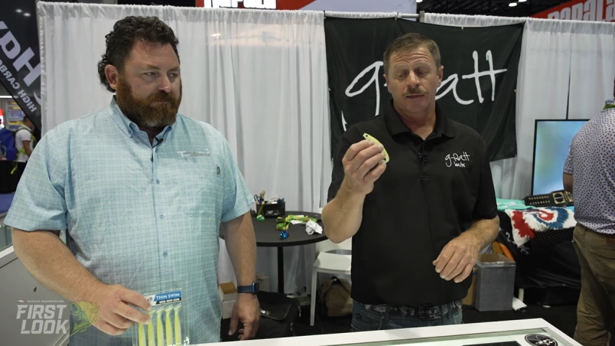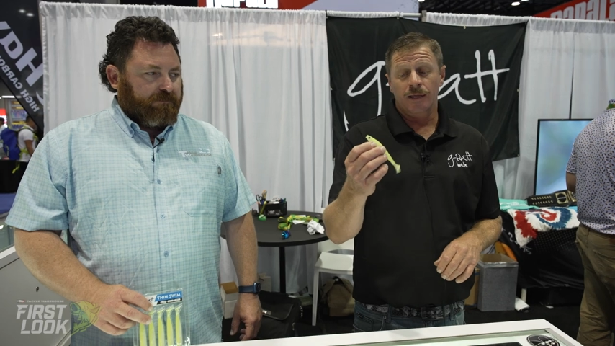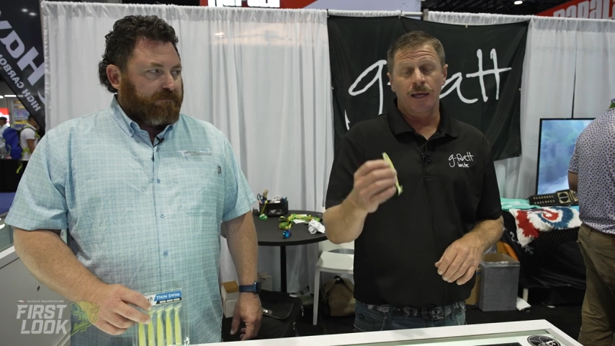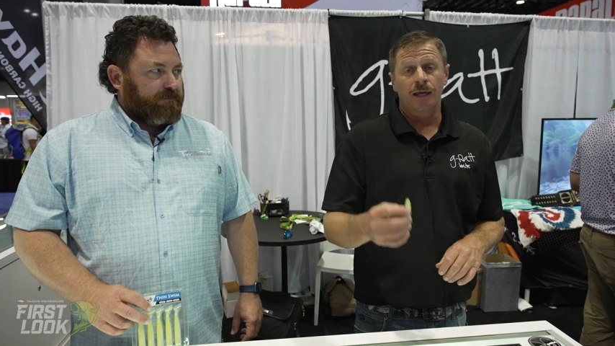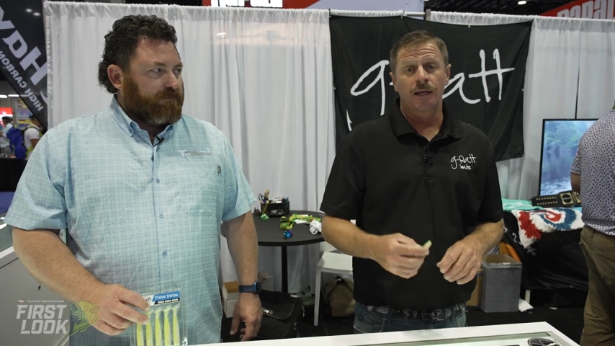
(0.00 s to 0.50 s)

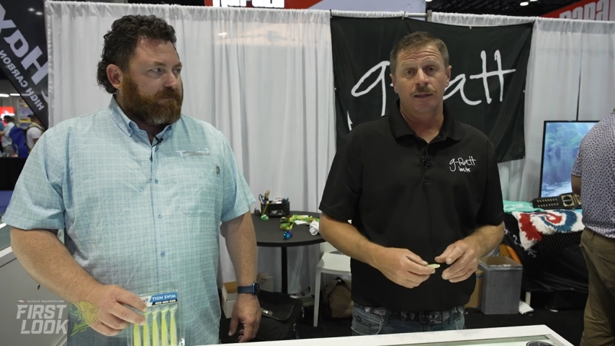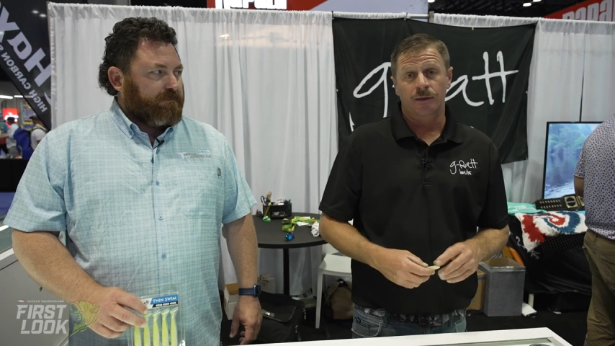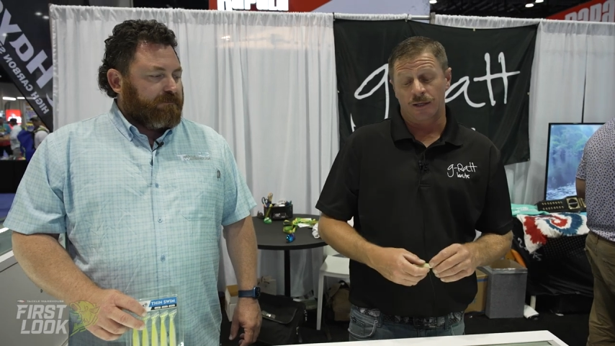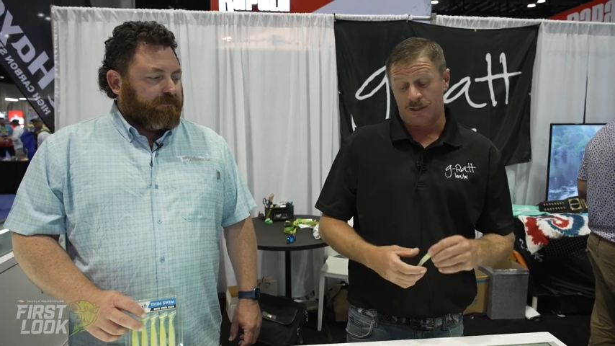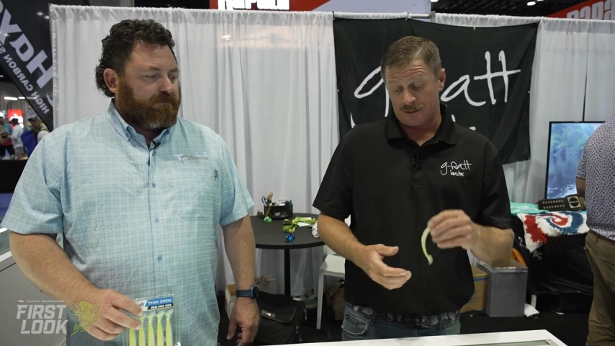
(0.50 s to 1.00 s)
Speaker 1: They eat
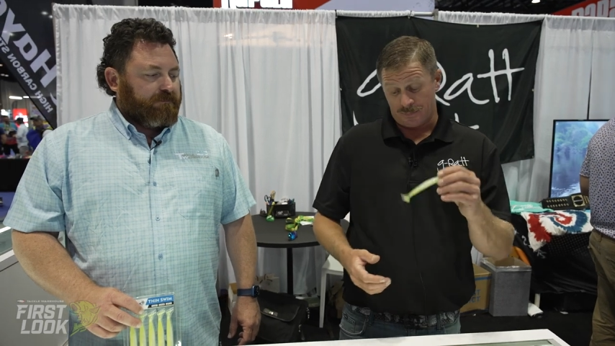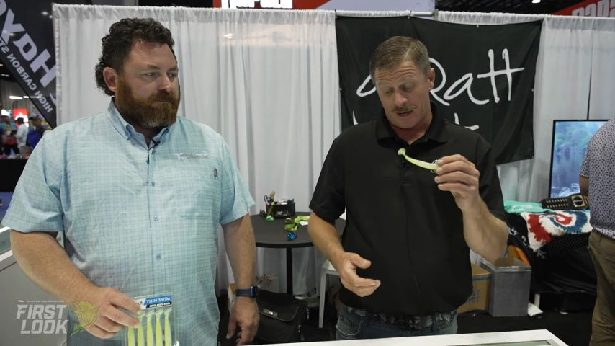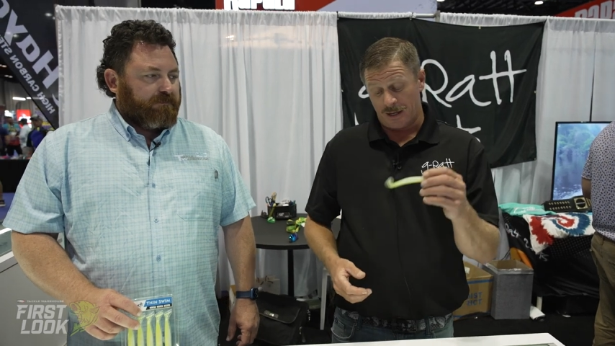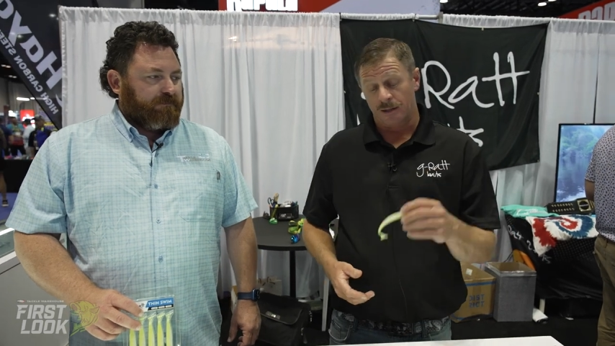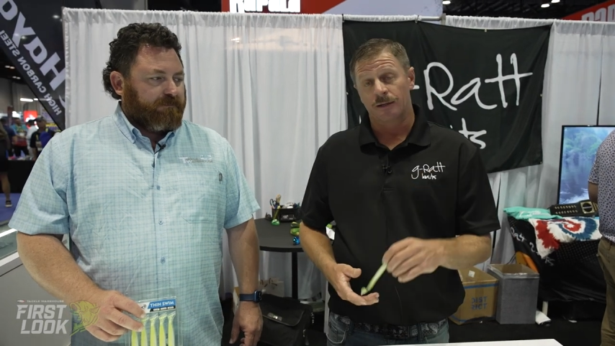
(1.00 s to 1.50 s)
this
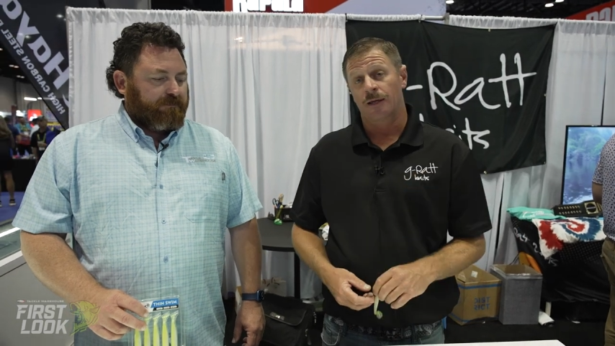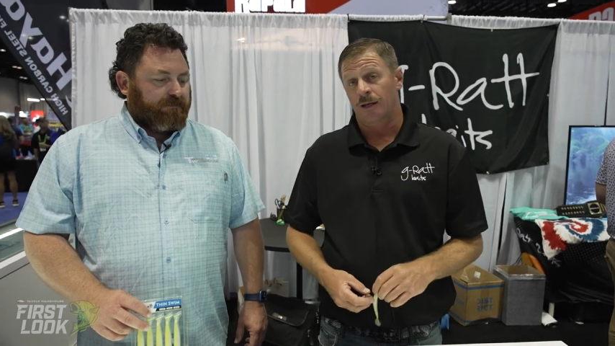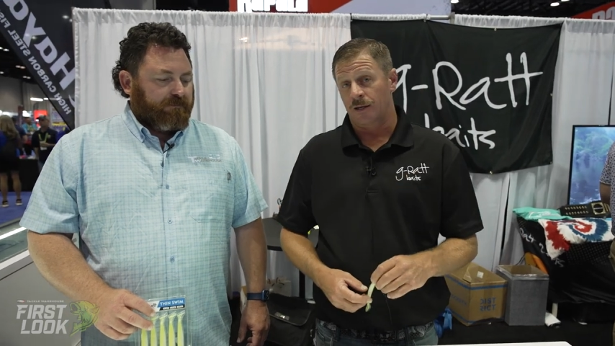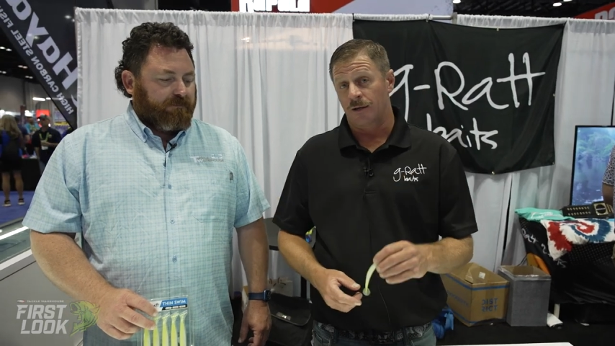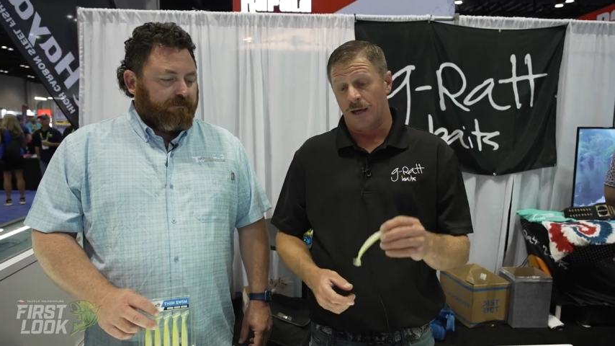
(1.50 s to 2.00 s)
bait
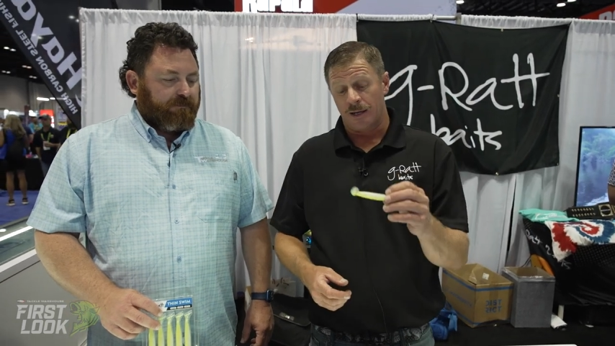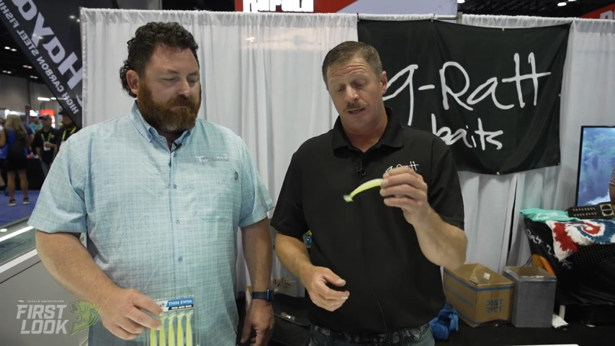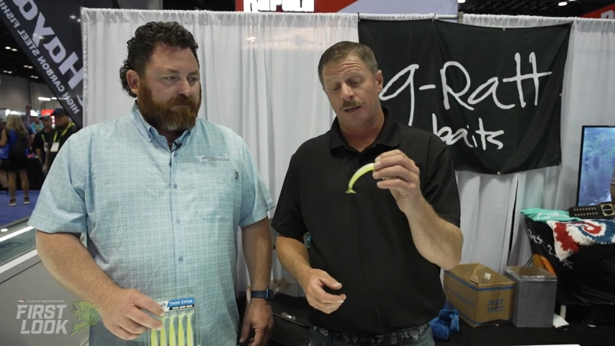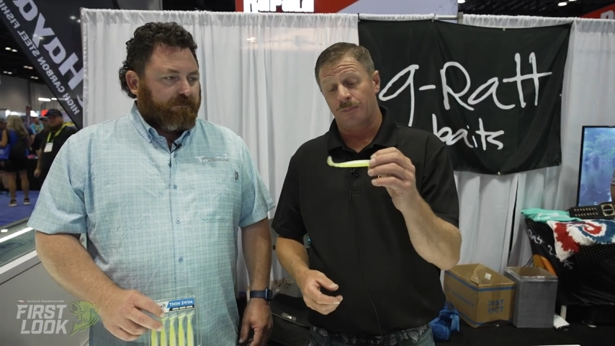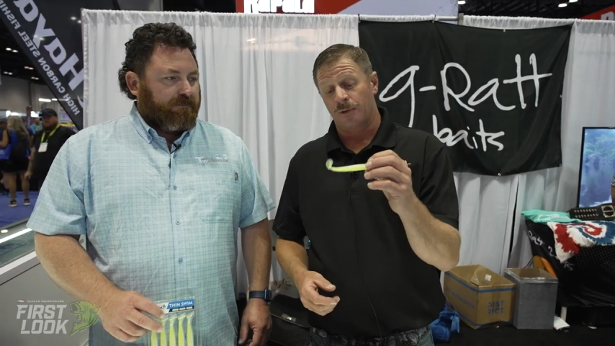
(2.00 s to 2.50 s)
and you gotta
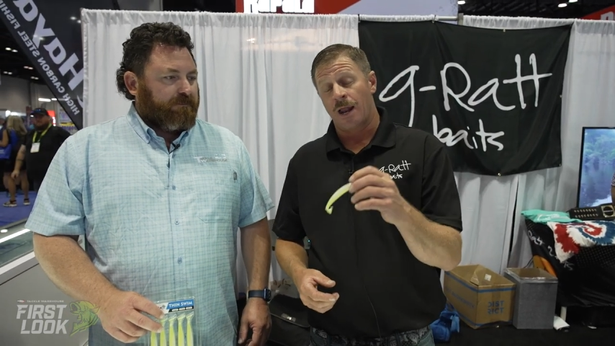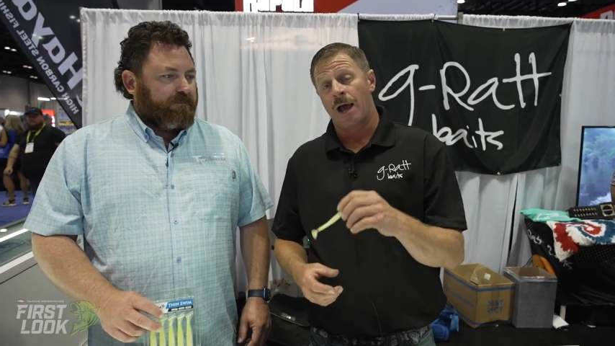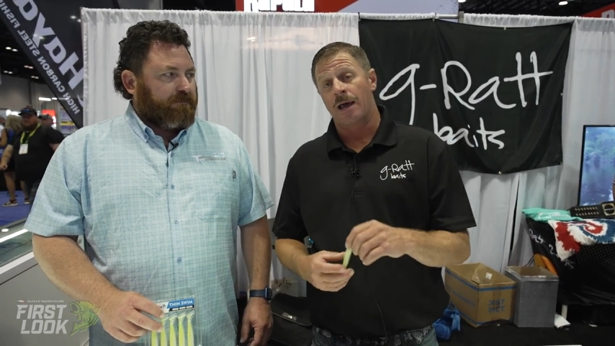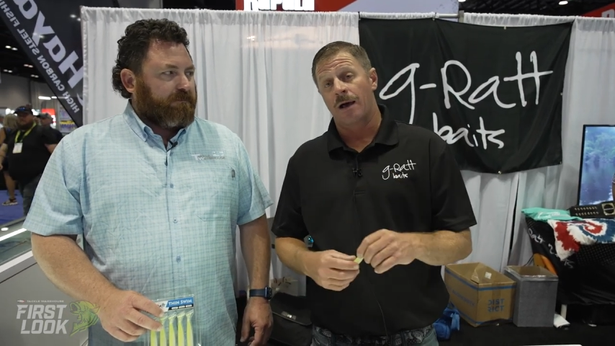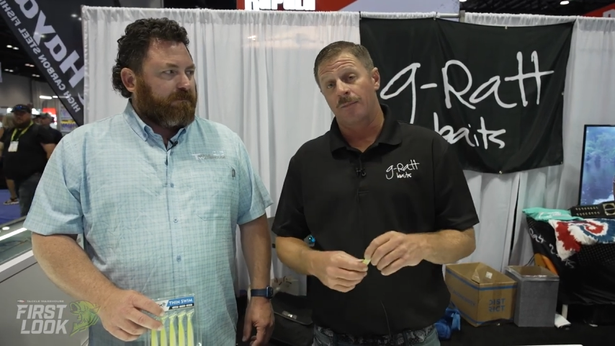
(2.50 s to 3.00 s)
keep an
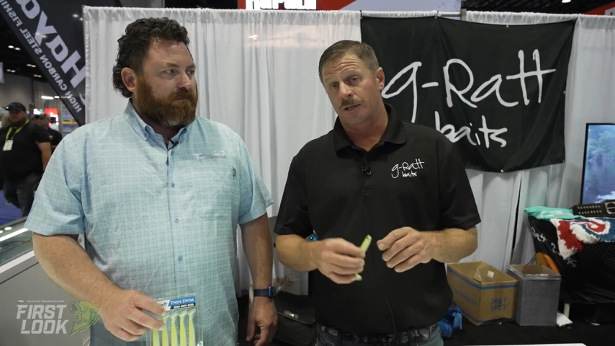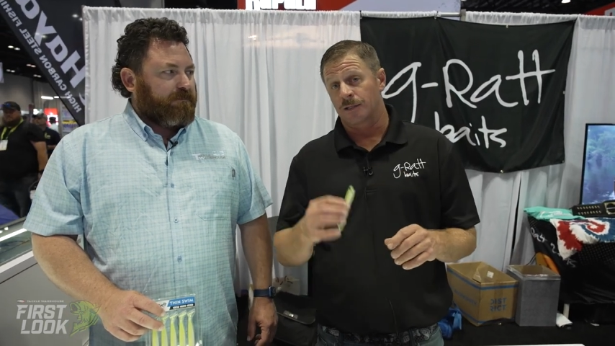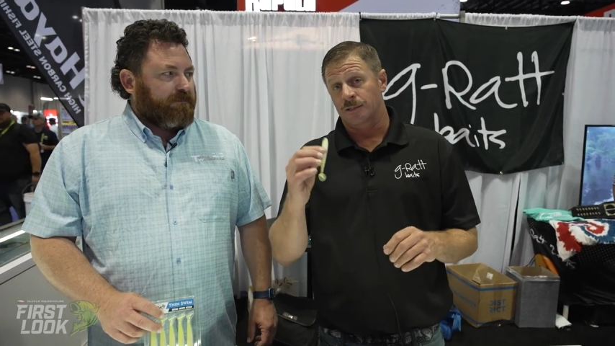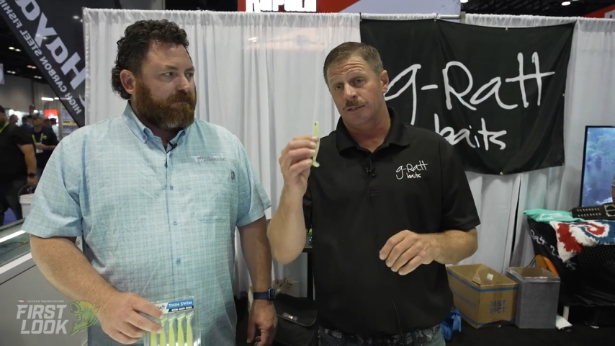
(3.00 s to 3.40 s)
eye out because